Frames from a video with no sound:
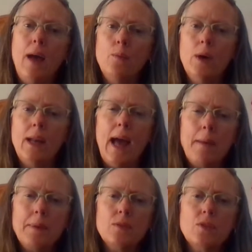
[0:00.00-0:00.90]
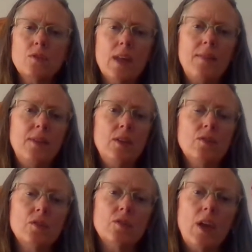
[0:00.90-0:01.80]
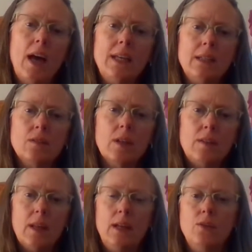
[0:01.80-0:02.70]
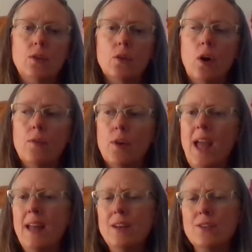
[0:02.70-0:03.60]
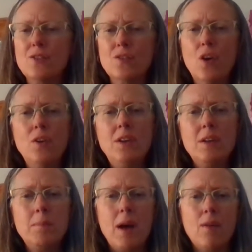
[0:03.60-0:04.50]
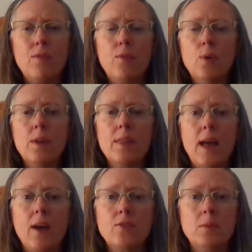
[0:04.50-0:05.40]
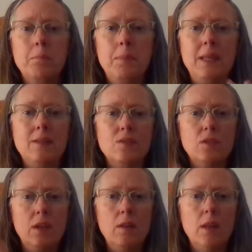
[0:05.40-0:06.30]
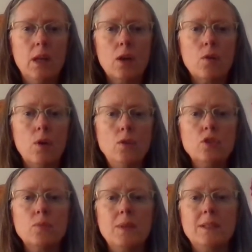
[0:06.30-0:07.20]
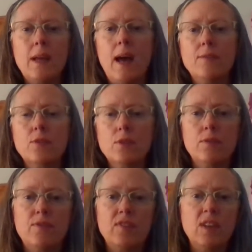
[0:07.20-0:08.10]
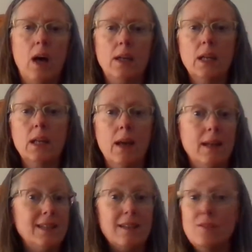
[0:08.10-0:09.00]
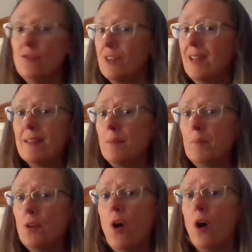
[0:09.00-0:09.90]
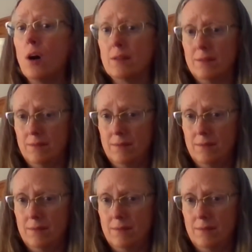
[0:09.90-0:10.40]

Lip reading: And what happens is that these societies that they took over, and it started about 4000 BC, the encroachment after the flood, again, it doesn't take them long